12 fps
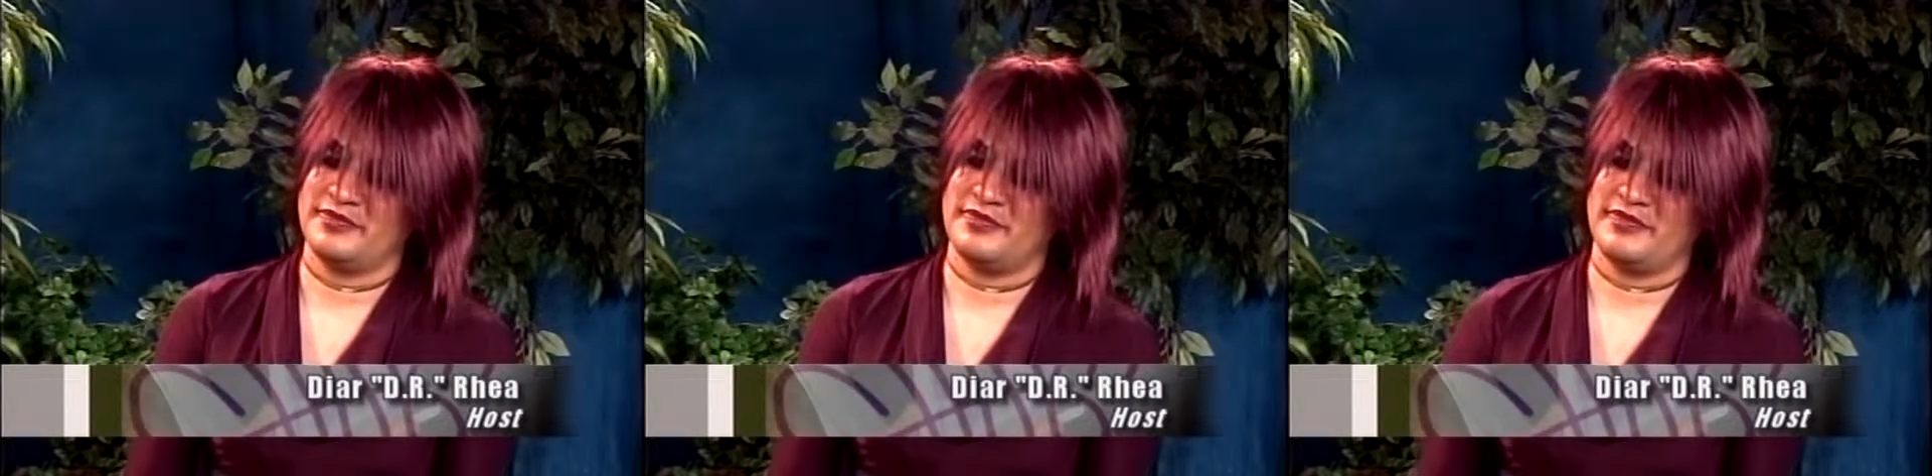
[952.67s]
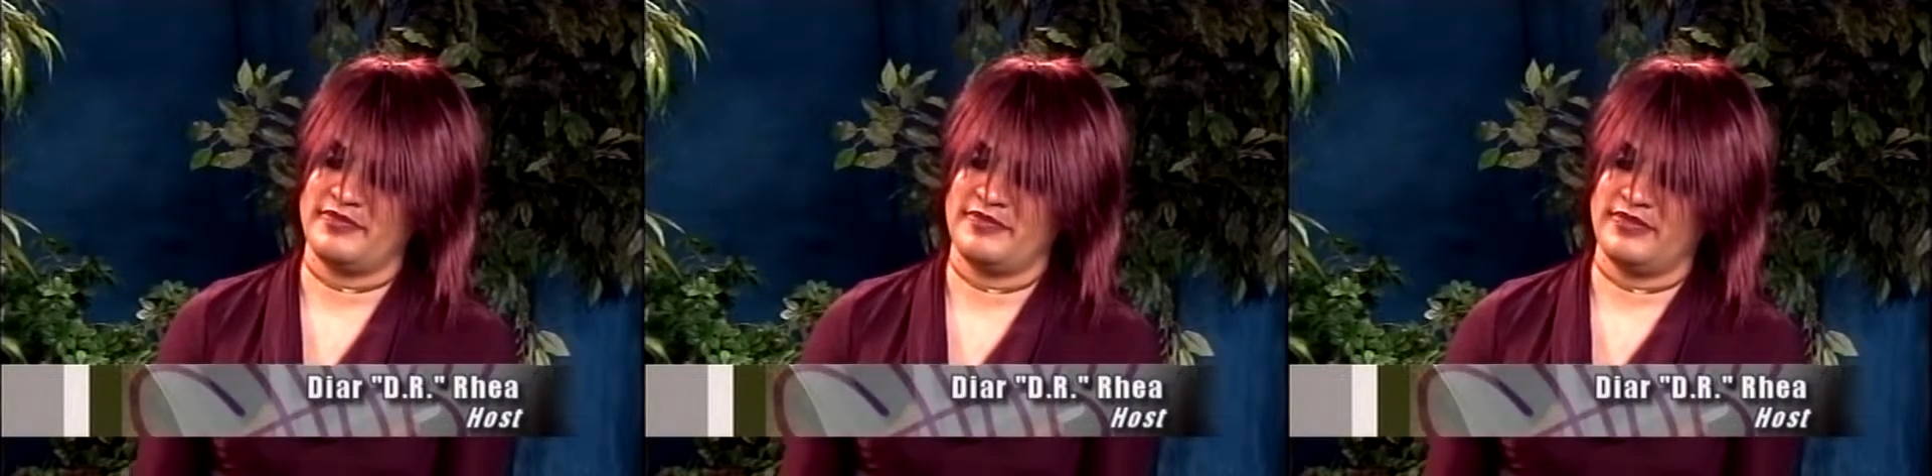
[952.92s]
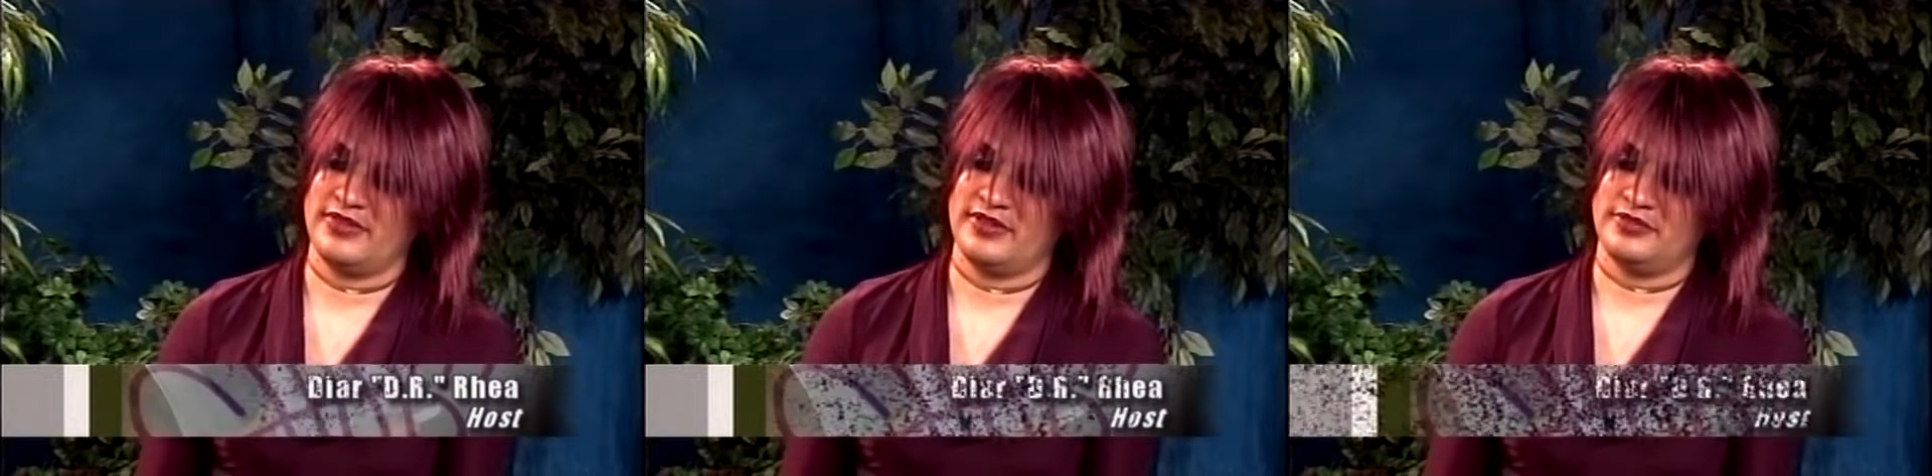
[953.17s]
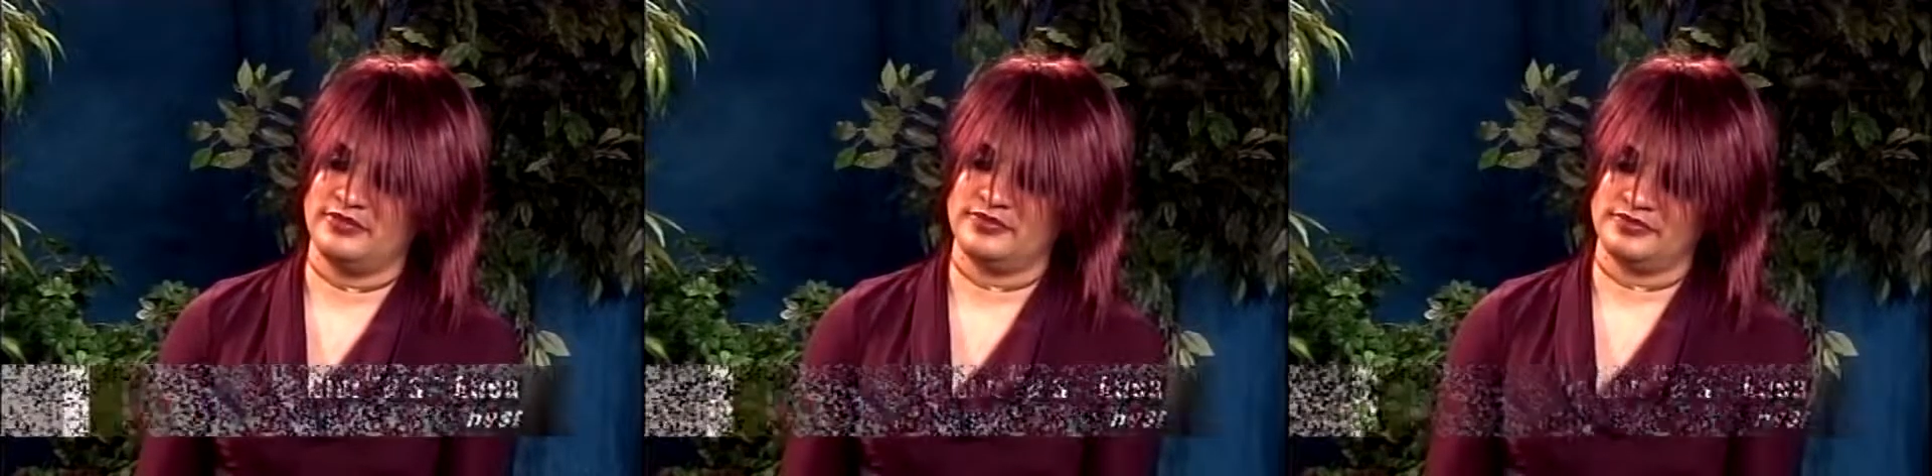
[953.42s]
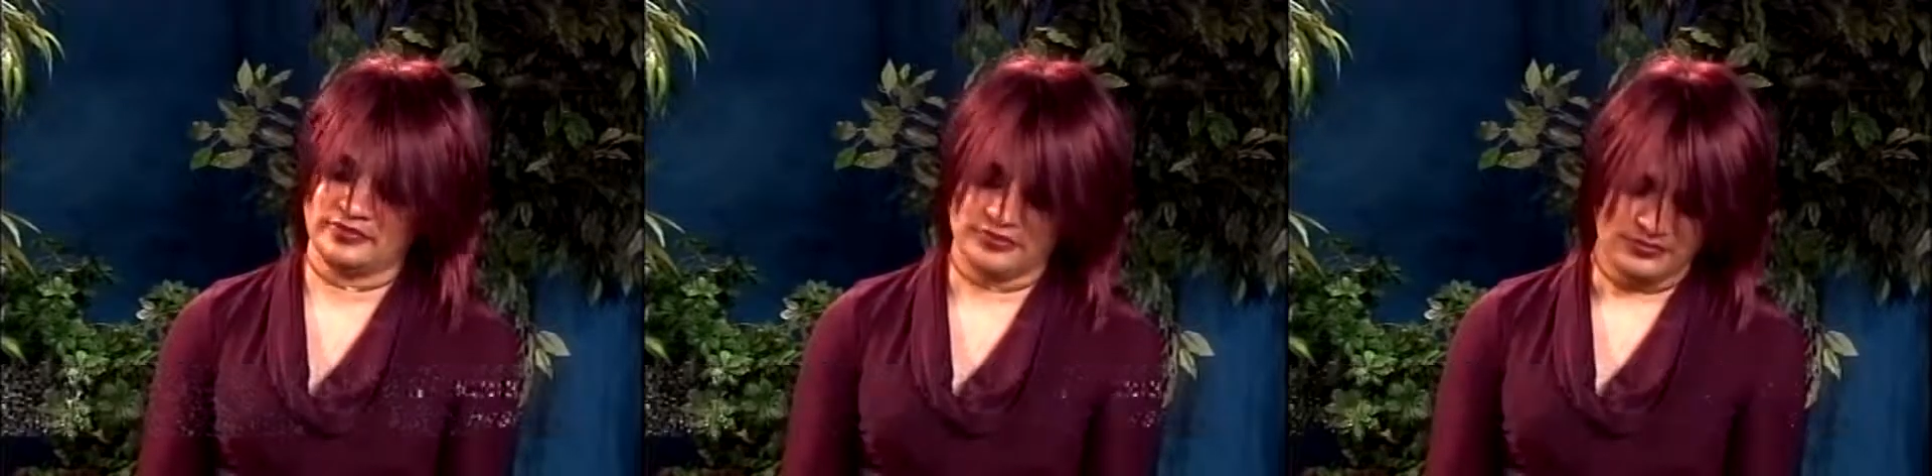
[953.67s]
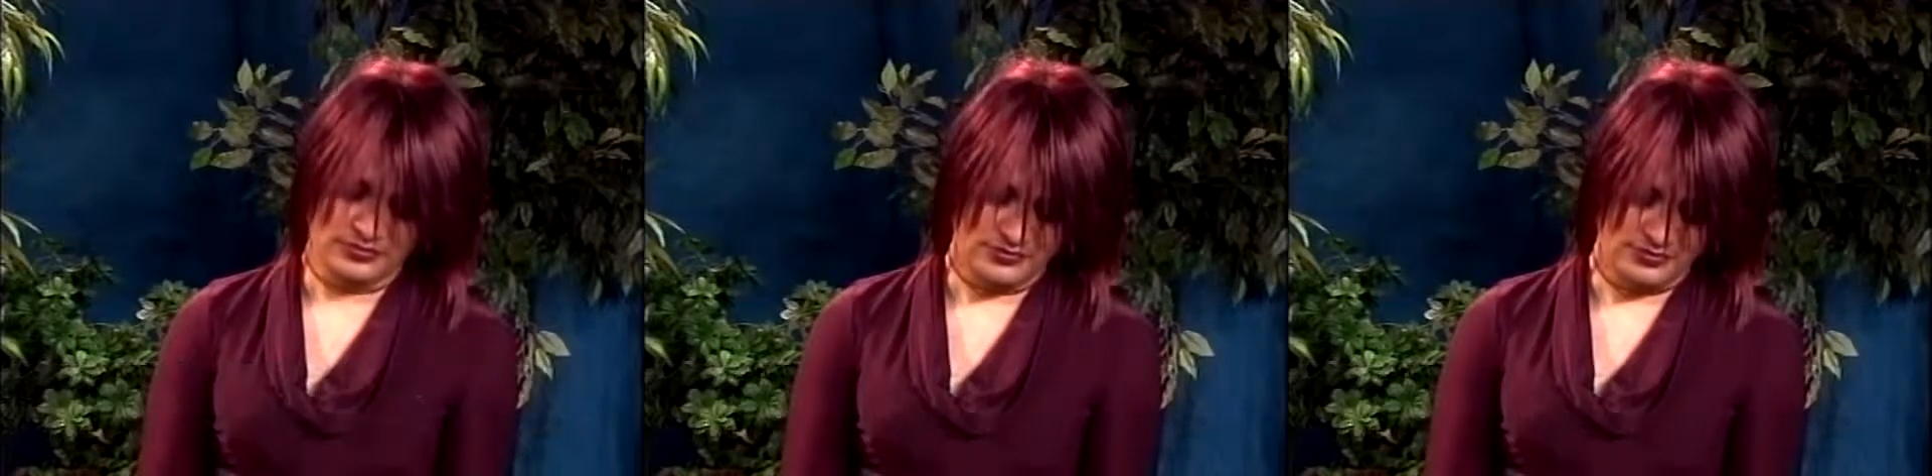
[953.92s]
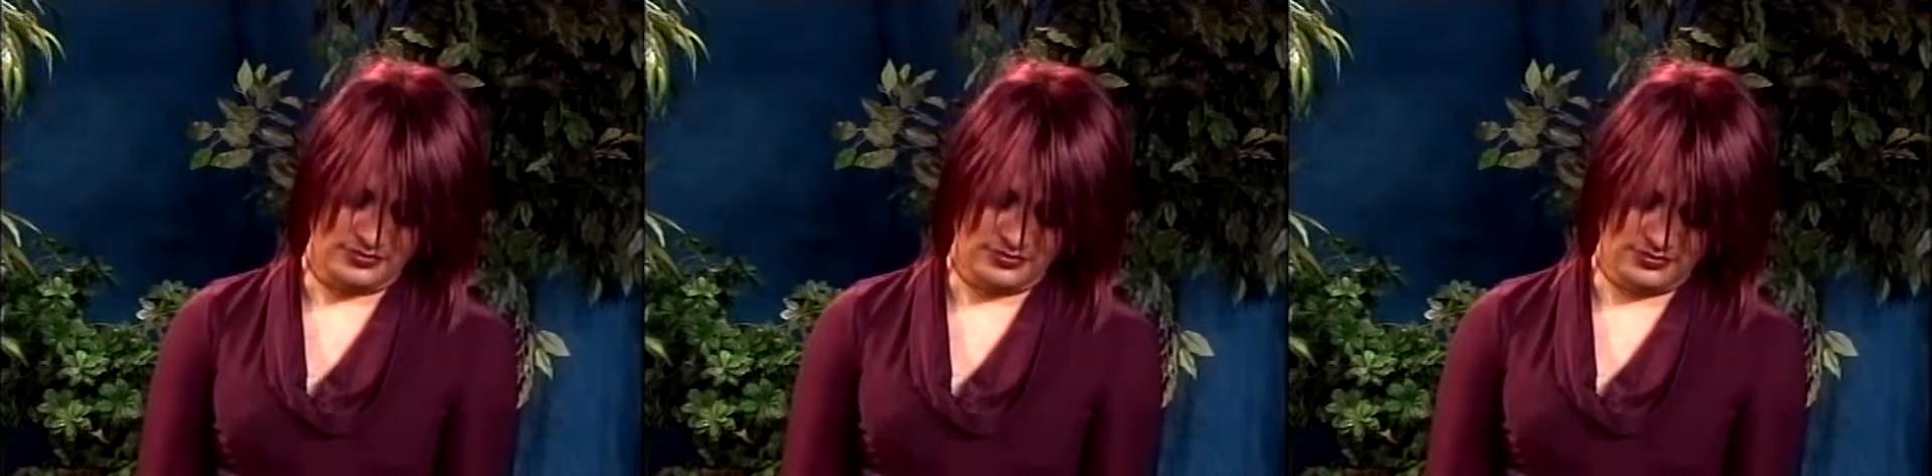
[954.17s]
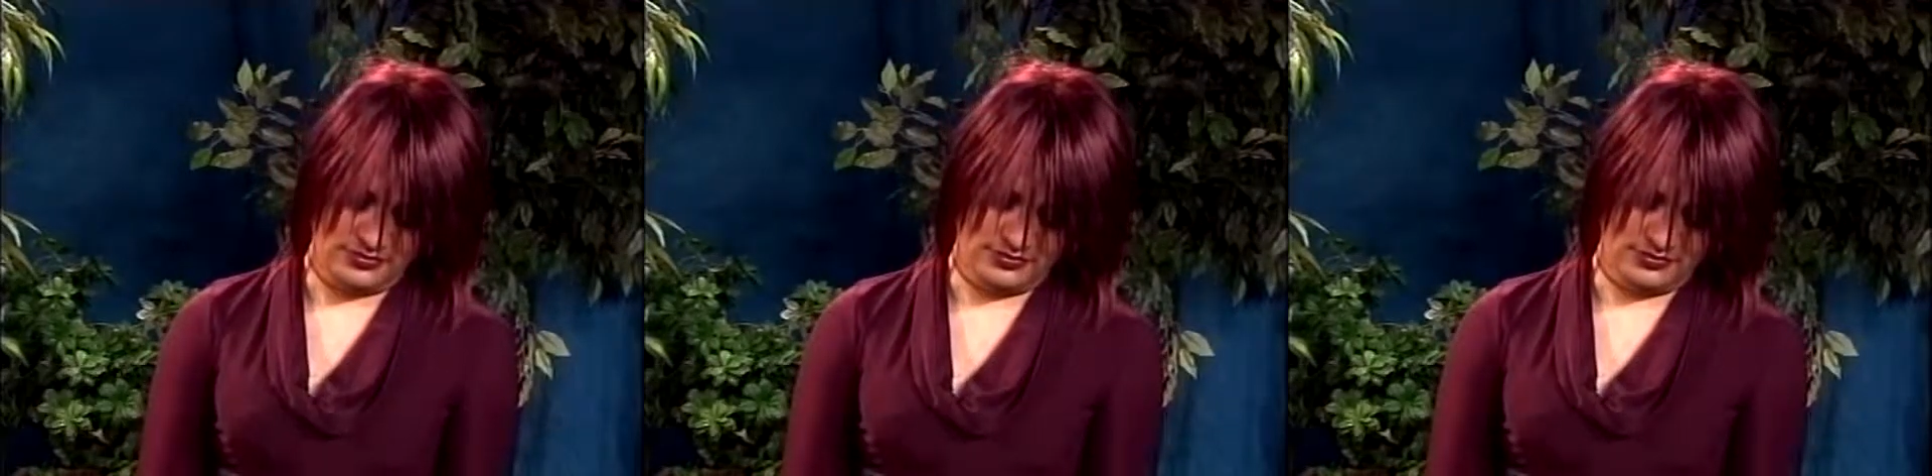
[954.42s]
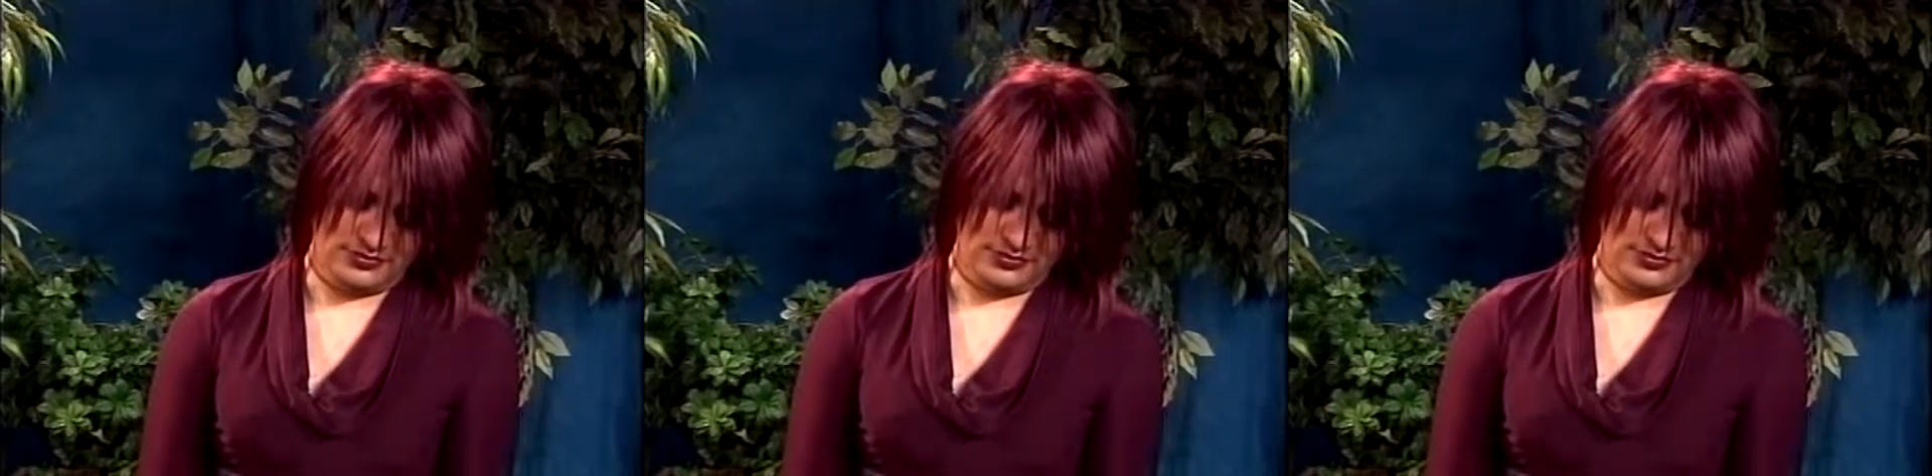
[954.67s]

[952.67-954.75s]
ask me if I want to go and.